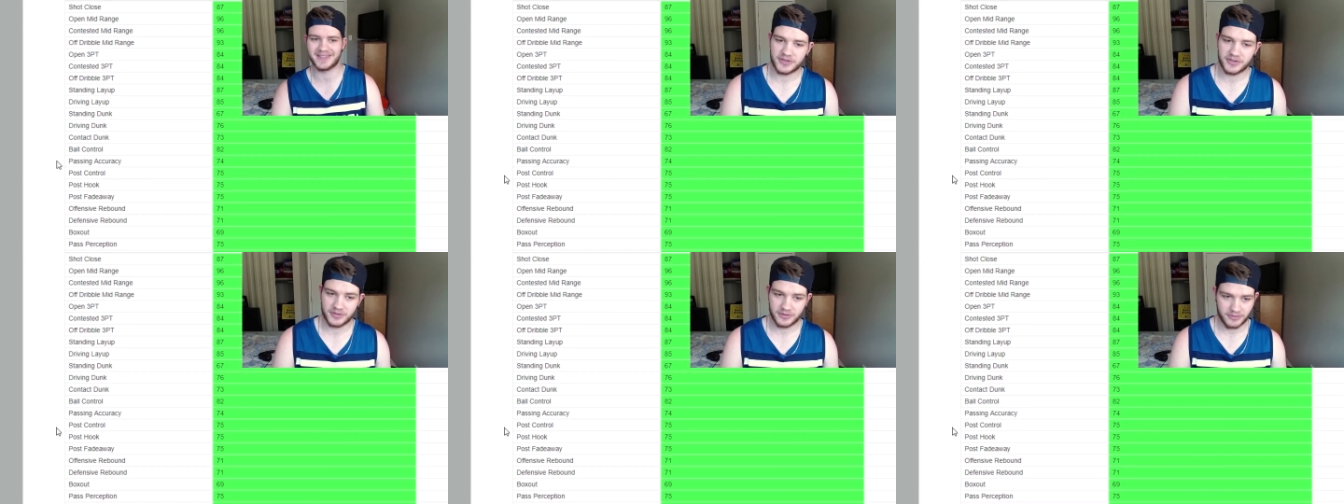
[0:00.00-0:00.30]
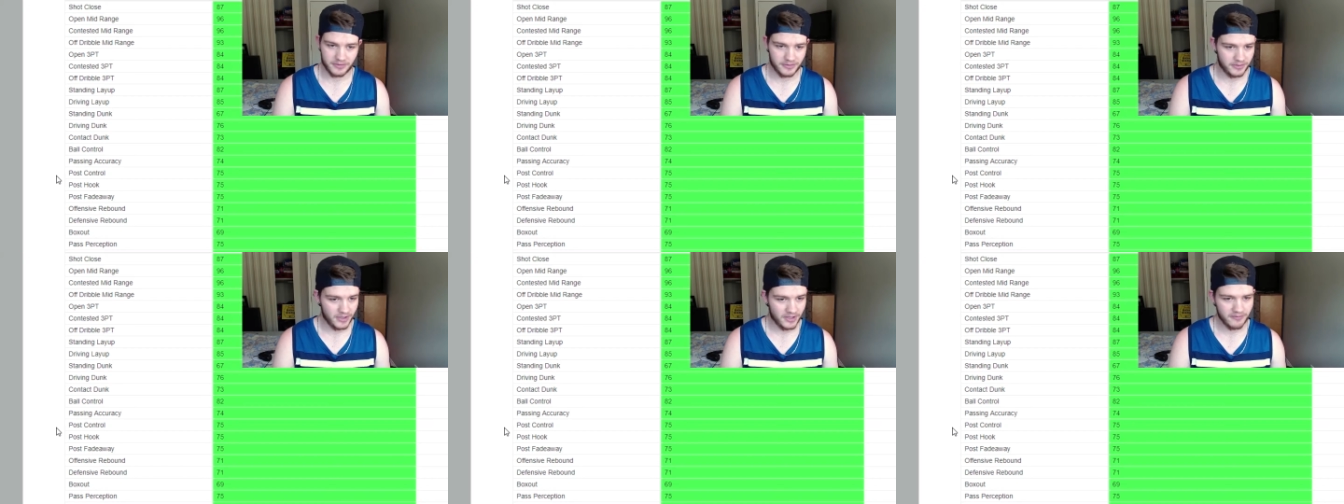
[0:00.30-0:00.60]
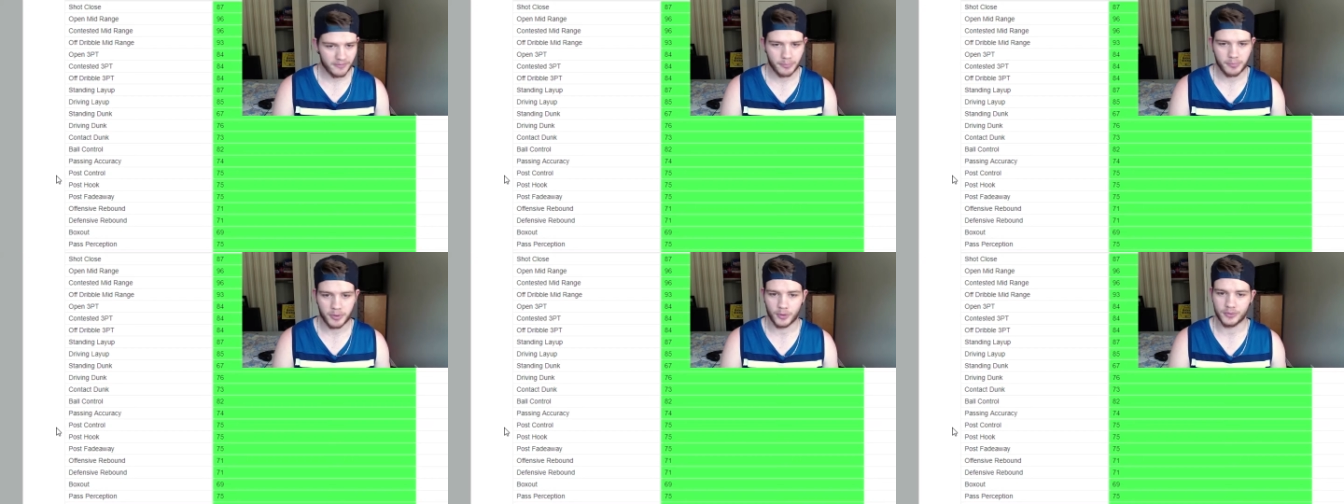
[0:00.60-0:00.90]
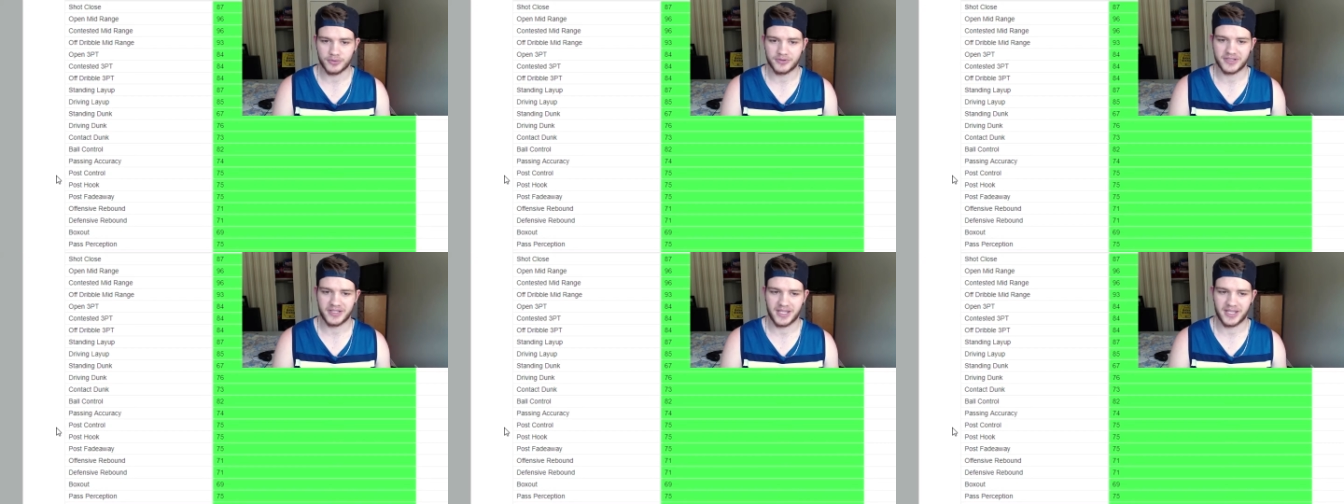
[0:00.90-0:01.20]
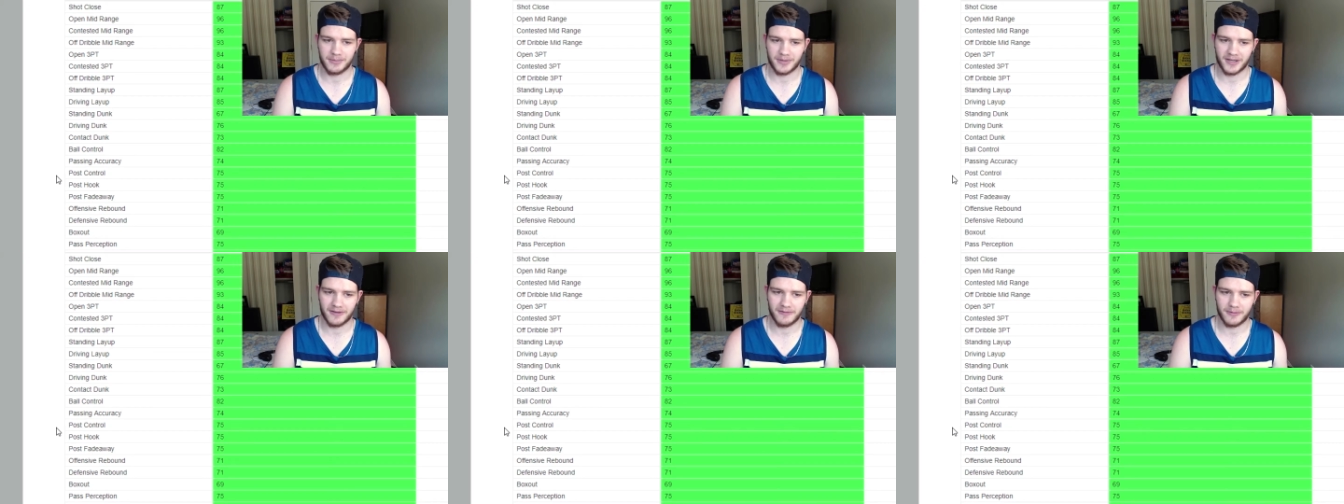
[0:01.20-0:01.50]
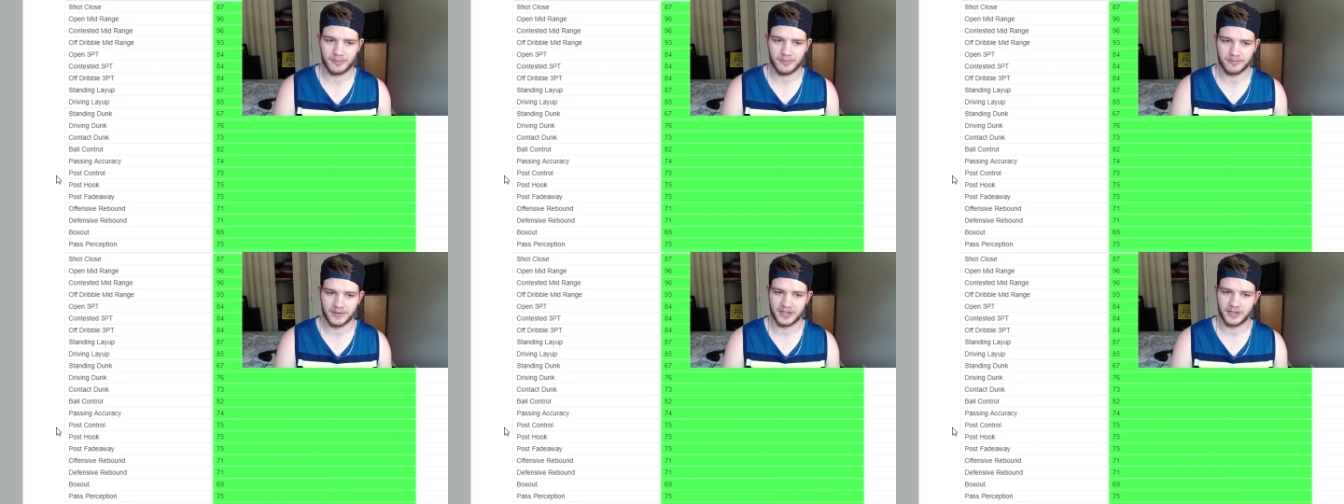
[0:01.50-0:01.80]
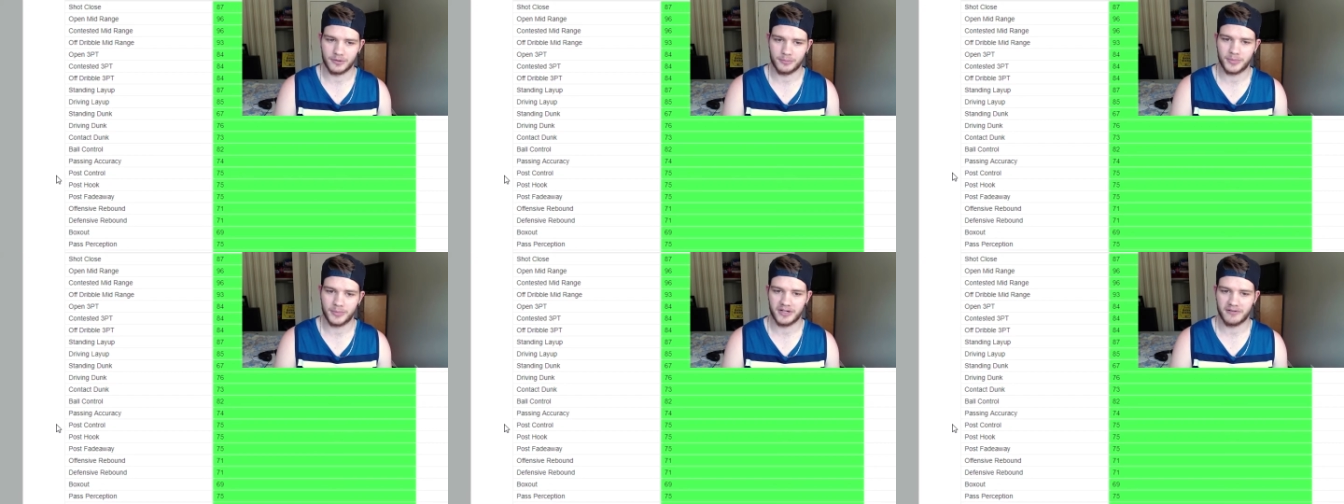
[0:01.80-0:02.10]
You have a post game. You have a
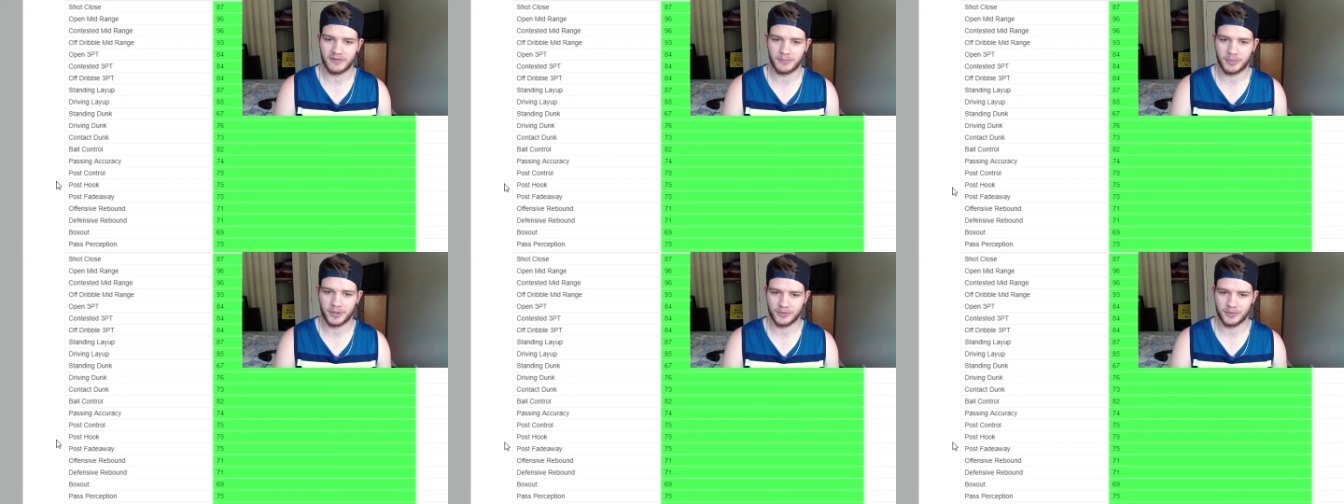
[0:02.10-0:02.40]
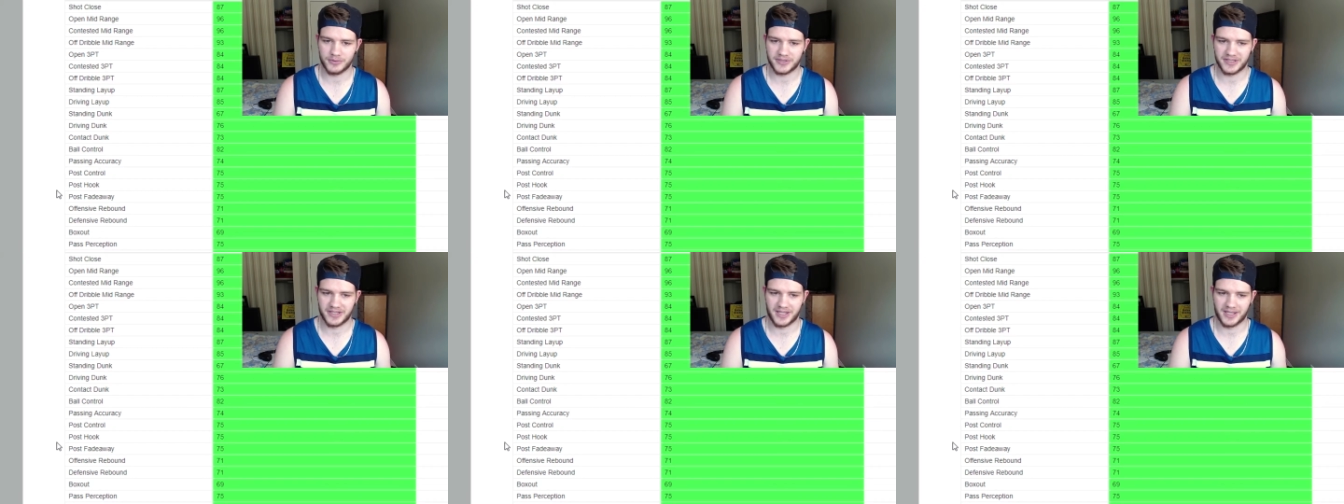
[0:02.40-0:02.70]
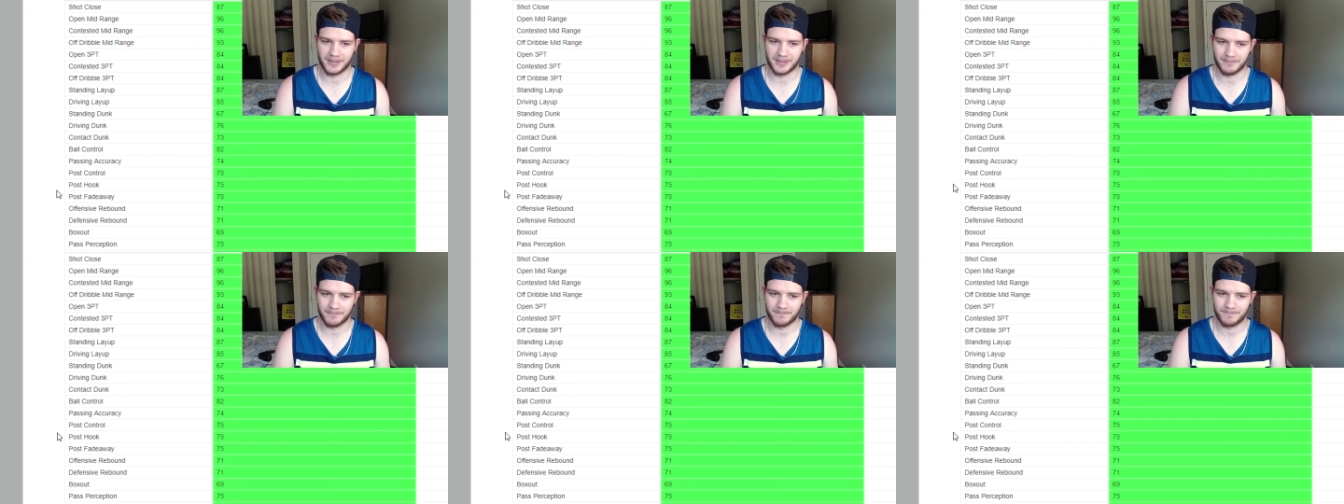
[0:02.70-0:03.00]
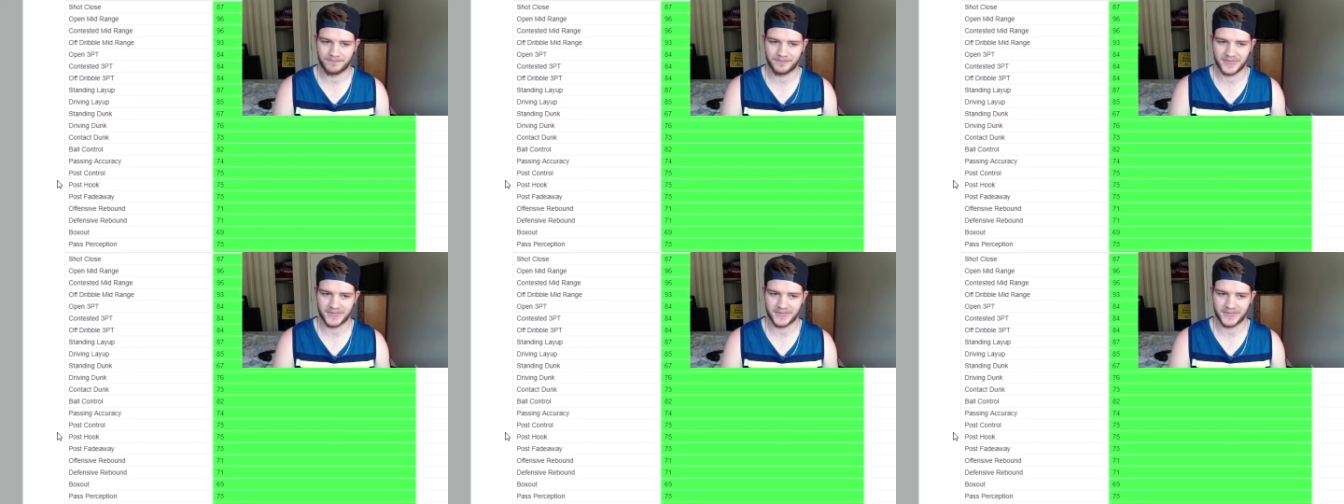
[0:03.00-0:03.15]
little bit of a post game,